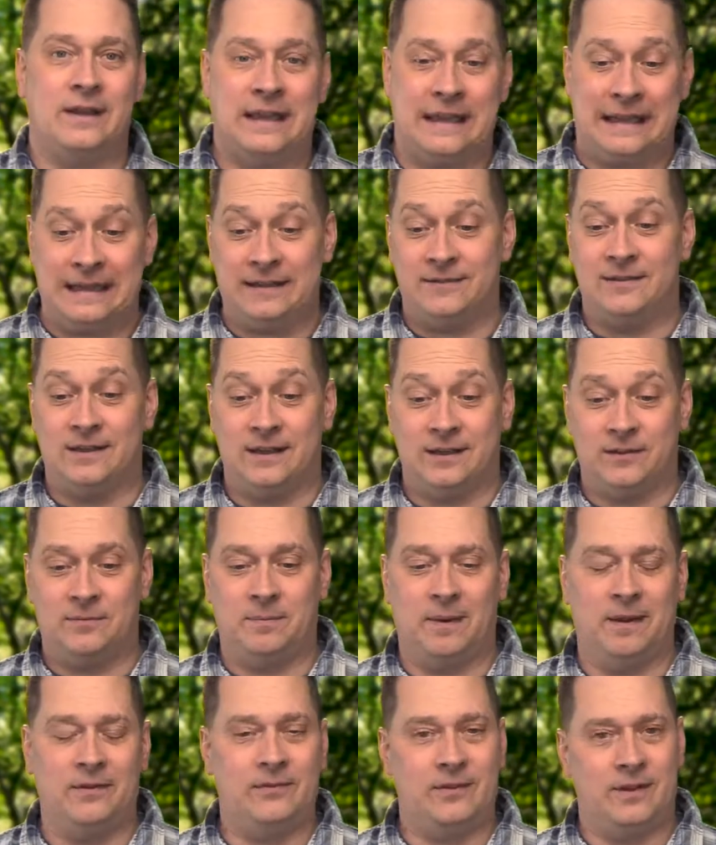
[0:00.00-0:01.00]
easy,
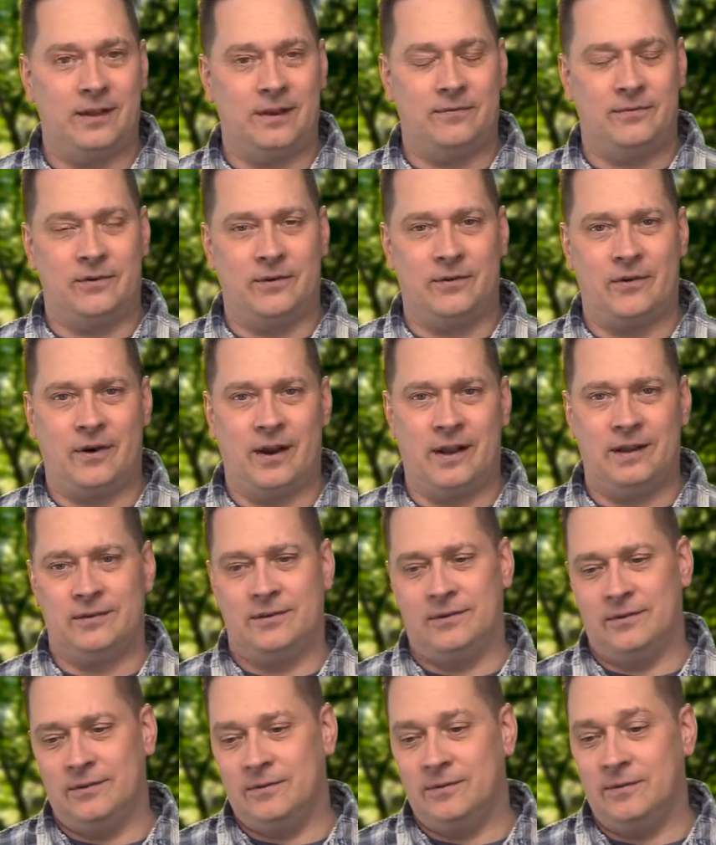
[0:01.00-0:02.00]
especially if you're trying
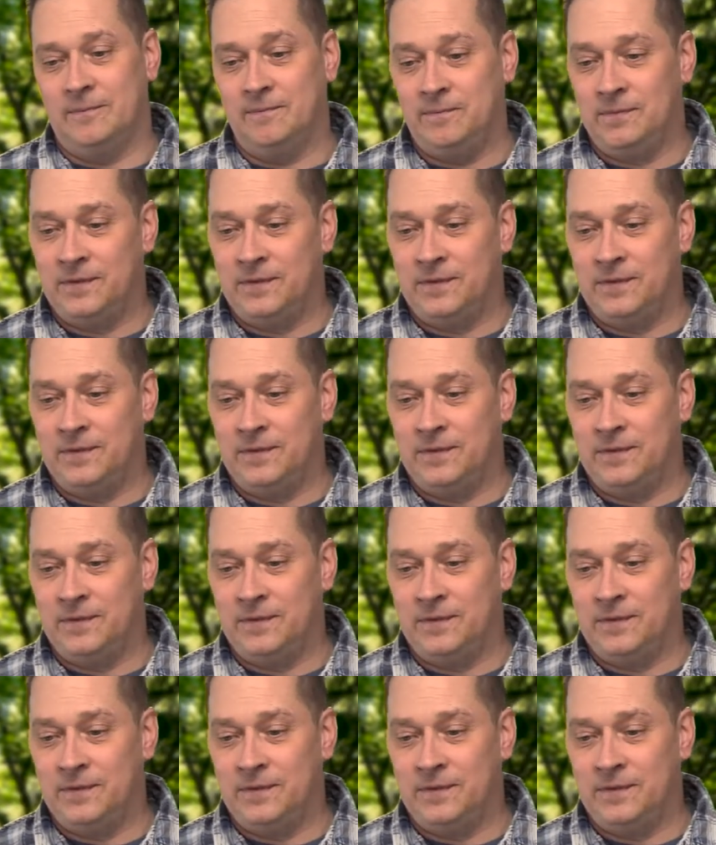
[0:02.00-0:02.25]
to